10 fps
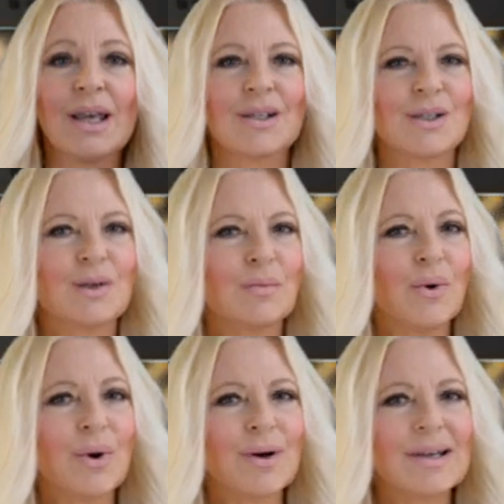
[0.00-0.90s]
To know
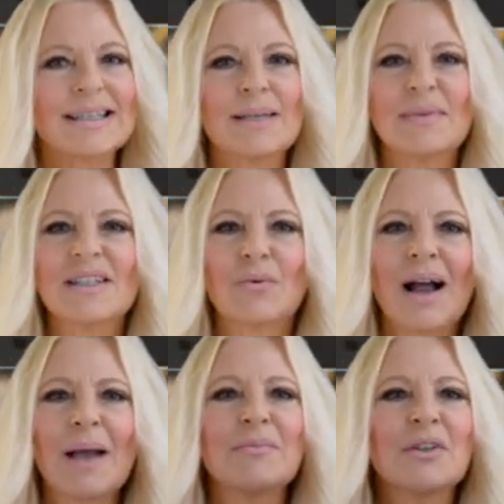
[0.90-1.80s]
more,
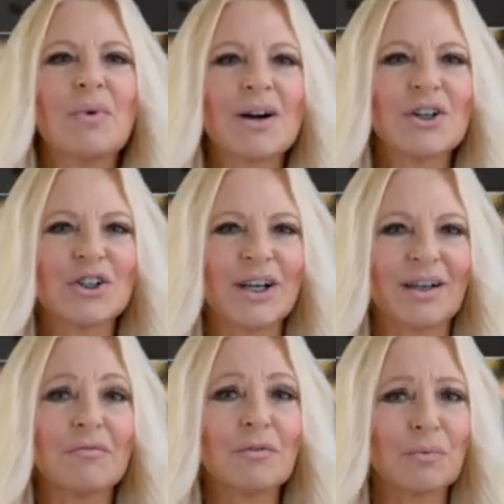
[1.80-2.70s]
subscribe to our
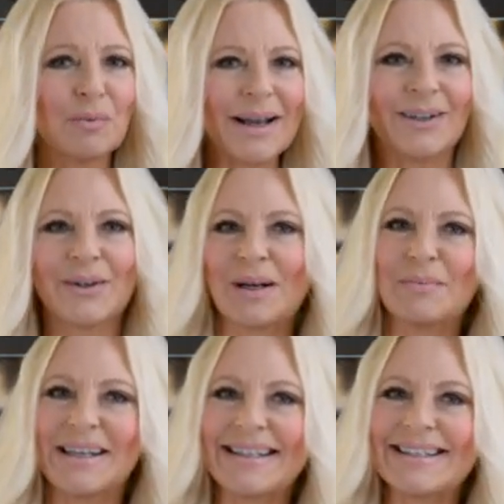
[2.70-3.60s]
channel for regular
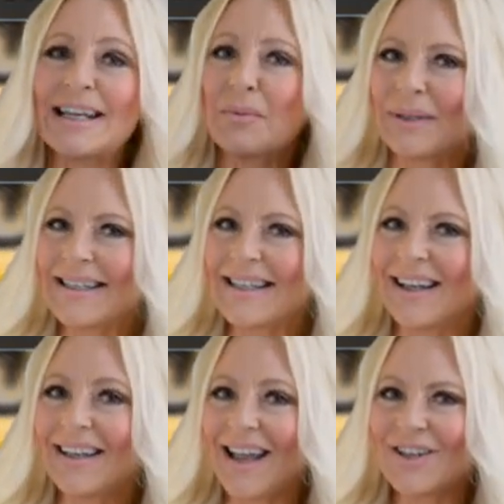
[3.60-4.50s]
updates. Please
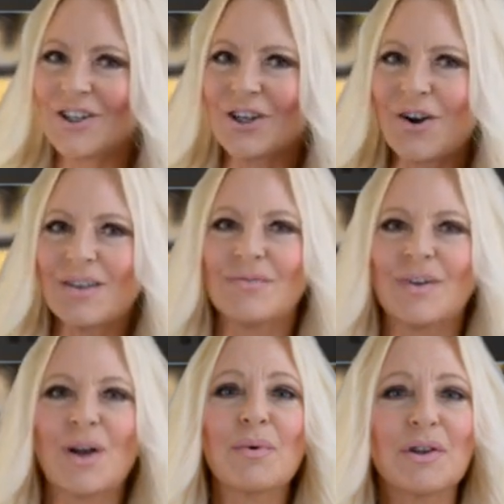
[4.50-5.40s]
like and share this
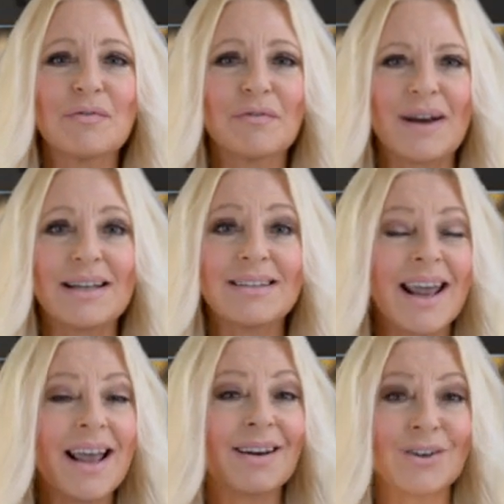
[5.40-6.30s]
video with your friends
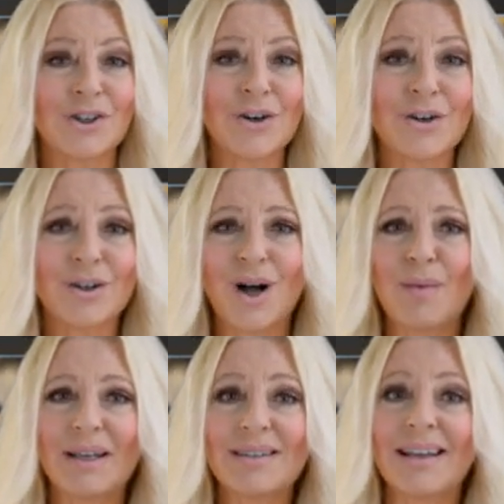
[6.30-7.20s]
and share your
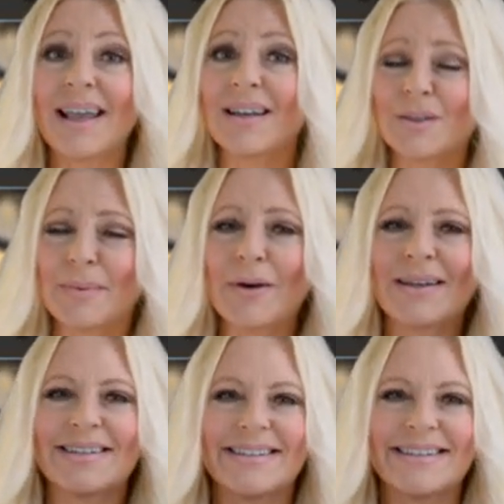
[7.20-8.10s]
comments and
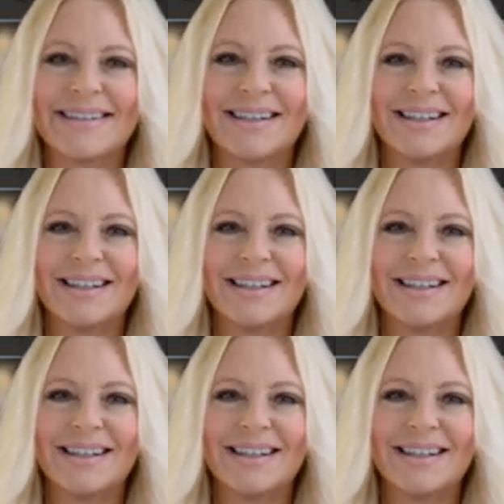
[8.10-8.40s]
experiences.